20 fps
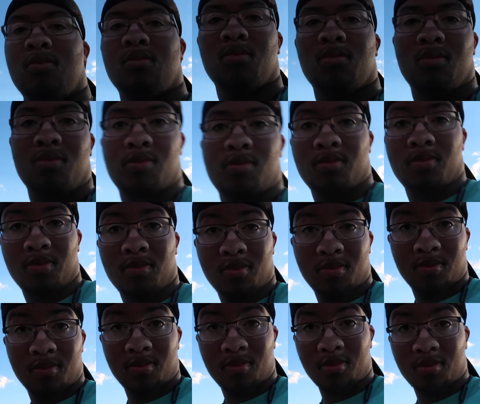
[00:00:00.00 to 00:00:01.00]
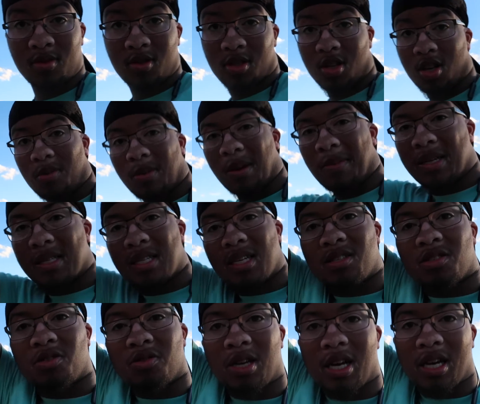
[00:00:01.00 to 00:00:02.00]
using the um ointment thing. Talk about my
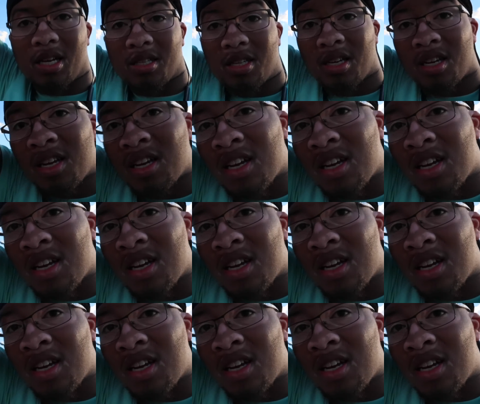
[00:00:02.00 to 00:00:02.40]
tattoo, guys